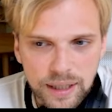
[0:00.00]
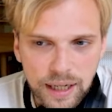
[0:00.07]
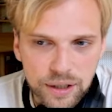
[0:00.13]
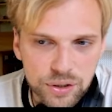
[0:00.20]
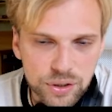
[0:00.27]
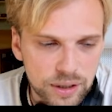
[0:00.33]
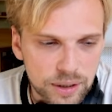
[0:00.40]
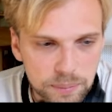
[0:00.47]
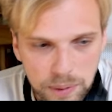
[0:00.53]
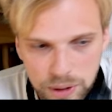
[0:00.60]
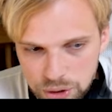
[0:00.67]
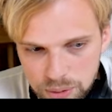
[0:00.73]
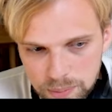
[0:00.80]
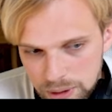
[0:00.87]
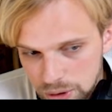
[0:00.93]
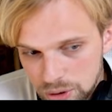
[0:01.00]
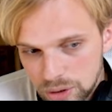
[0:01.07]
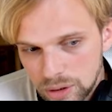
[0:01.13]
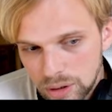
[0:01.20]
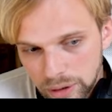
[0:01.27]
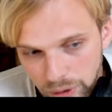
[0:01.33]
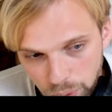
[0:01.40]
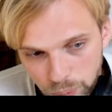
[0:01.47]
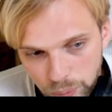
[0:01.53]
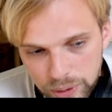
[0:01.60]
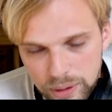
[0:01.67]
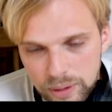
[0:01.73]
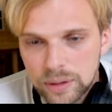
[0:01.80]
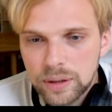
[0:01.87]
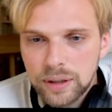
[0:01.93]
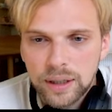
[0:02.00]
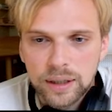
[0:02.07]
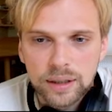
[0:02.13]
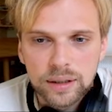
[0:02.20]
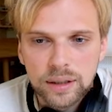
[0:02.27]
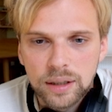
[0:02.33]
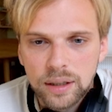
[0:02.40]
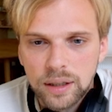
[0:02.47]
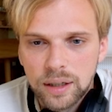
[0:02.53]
actually much lower than